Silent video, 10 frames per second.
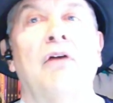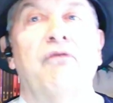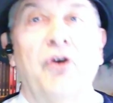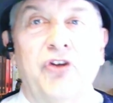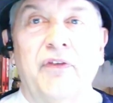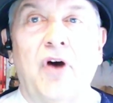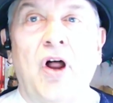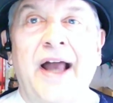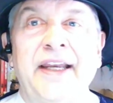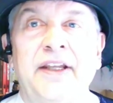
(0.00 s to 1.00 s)
First of
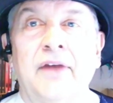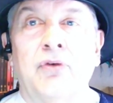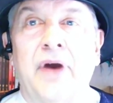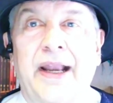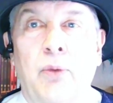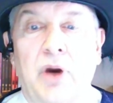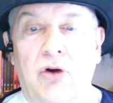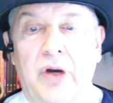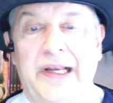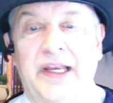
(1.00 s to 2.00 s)
all, I need to give credit where
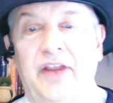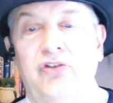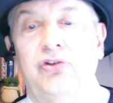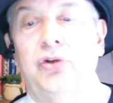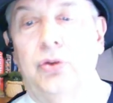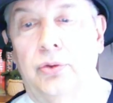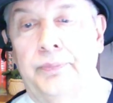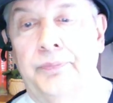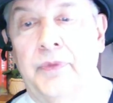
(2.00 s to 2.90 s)
credit is due.